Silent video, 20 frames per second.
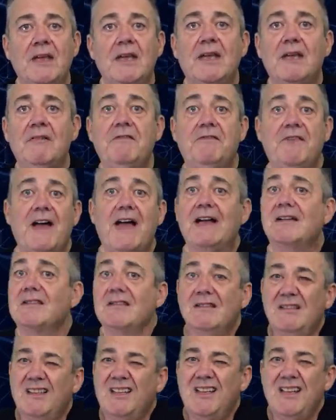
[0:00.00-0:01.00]
In fact,
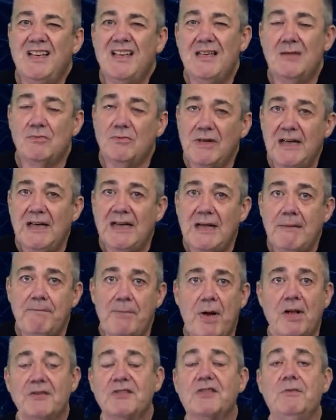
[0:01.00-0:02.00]
learning is really
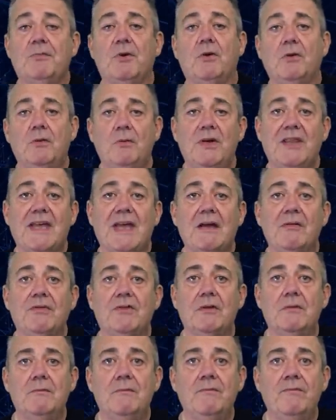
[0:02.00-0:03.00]
impossible without
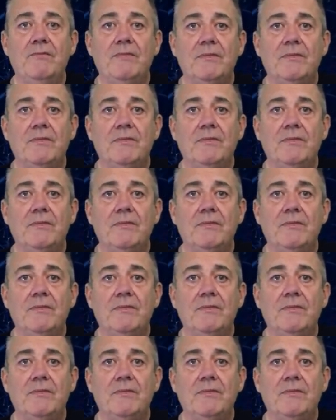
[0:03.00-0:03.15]
them.